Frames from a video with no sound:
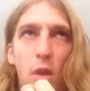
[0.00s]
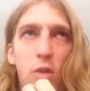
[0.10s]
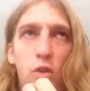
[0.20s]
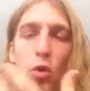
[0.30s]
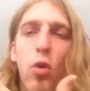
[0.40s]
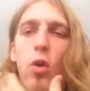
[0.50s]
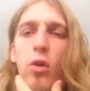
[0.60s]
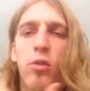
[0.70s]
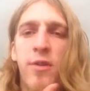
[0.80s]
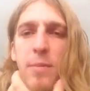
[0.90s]

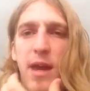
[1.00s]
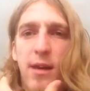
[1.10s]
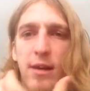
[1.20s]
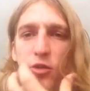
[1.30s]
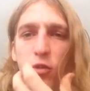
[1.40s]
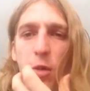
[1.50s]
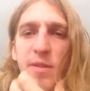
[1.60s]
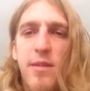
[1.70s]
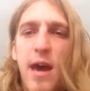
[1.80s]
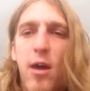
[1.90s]
jaw automatically
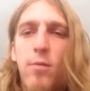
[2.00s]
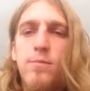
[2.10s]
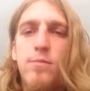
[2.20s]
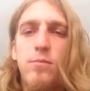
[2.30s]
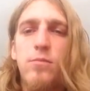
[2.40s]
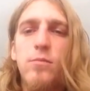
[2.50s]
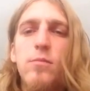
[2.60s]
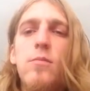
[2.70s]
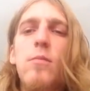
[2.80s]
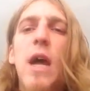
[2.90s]
drops down
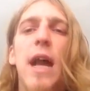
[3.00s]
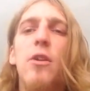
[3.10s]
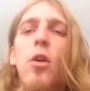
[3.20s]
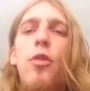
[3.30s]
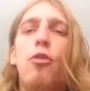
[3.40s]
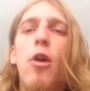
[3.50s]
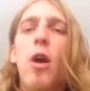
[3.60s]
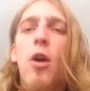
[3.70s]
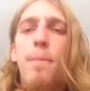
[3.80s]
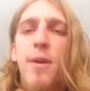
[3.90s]
and your throat
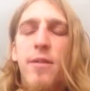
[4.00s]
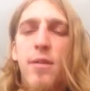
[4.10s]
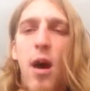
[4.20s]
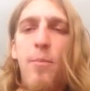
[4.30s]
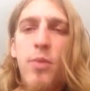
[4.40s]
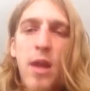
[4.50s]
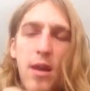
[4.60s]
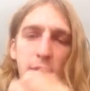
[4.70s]
opens up.